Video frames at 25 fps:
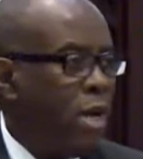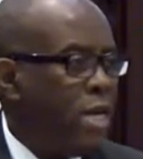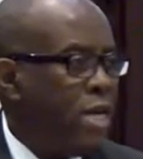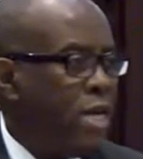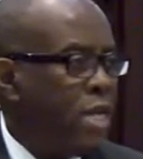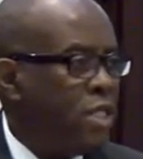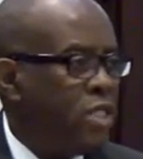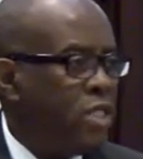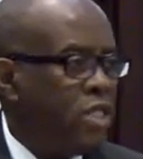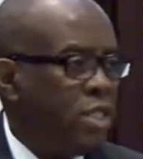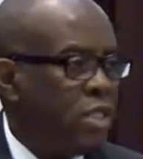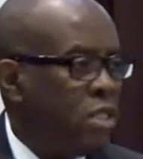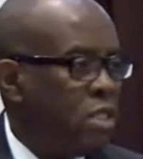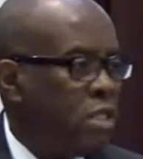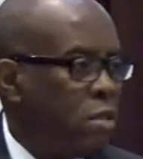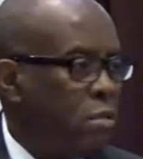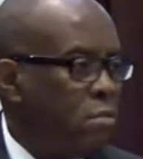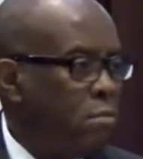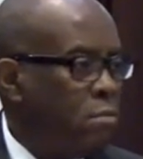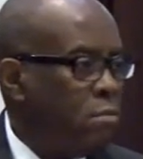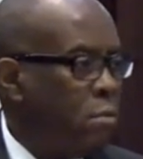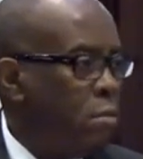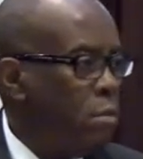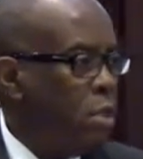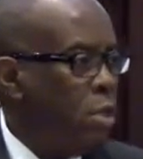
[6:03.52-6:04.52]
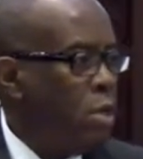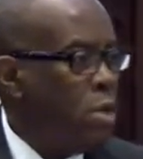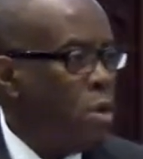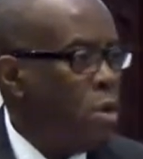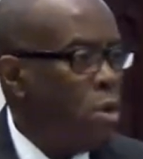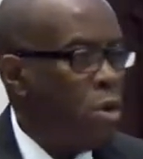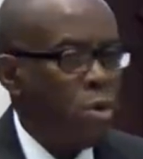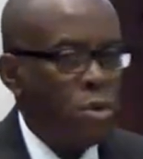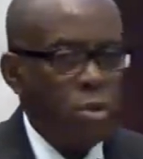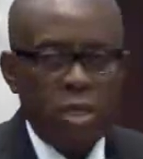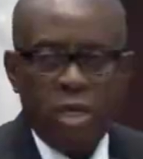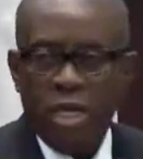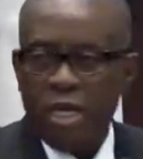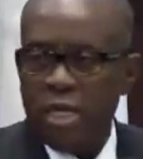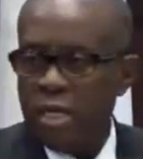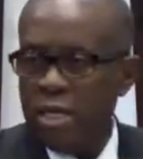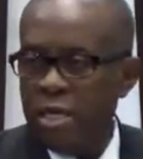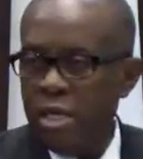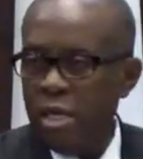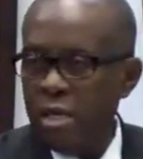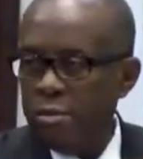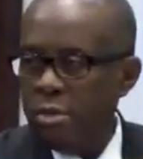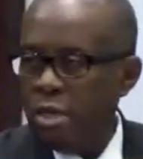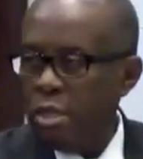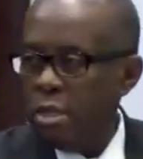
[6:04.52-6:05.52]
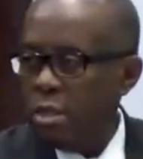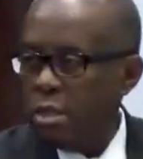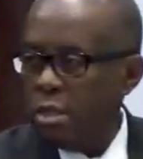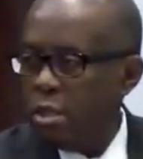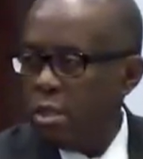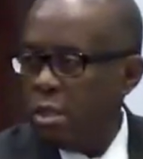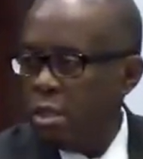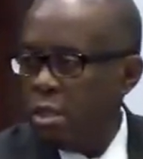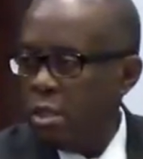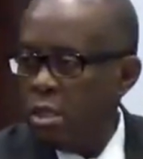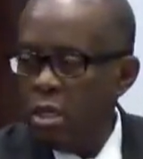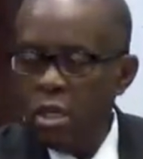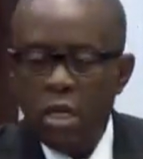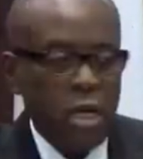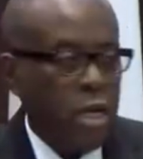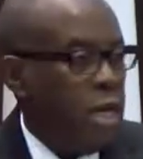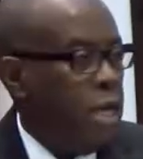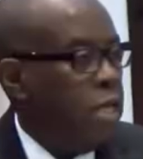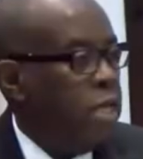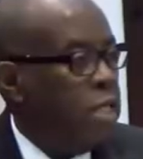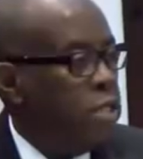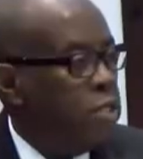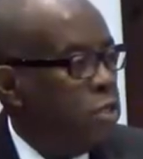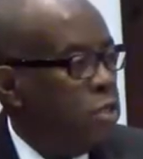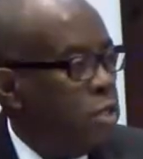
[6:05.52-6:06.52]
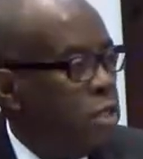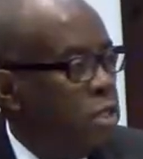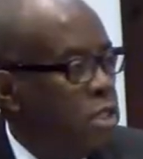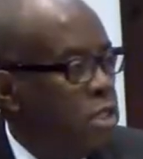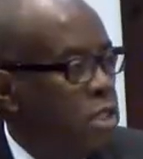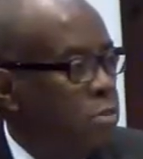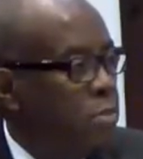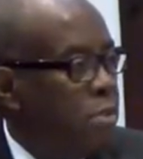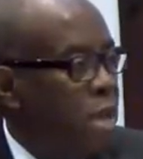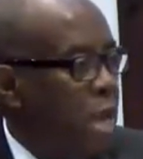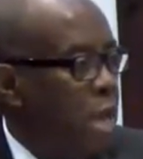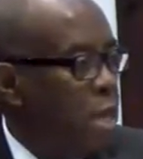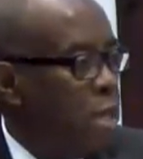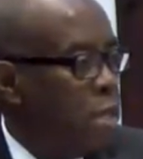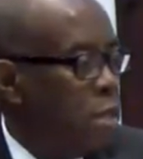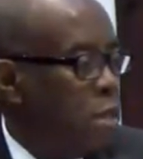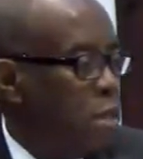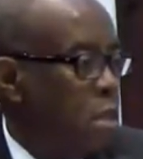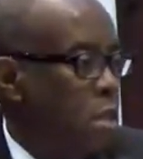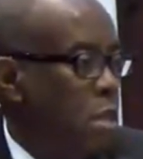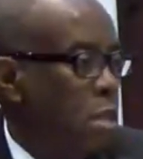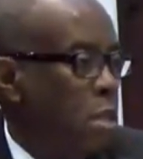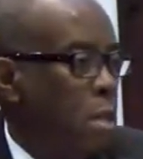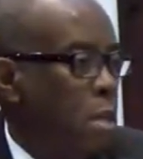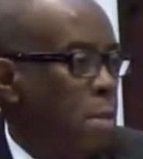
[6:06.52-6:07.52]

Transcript: did Jesus know Nicodemus? An eternity past.